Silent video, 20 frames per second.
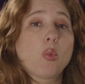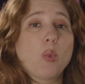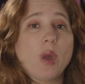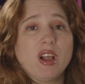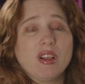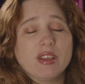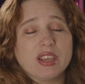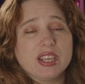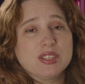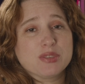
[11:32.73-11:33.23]

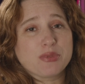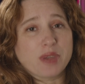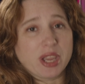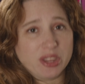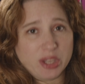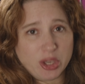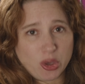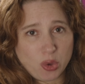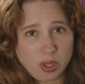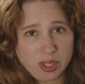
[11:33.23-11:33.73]
Well, it's
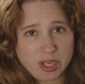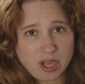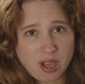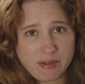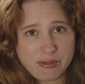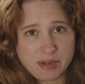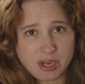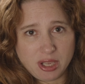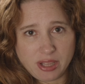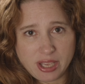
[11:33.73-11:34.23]
finally cooling
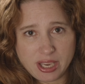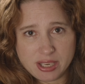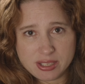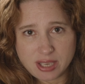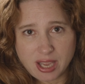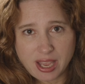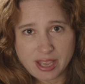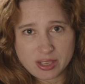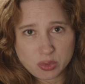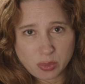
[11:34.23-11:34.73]
off in
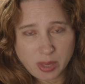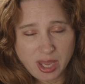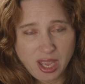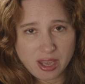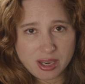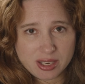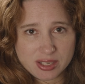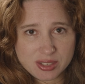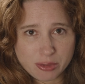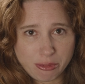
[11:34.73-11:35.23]
Atlanta as we
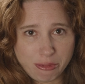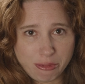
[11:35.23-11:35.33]
head into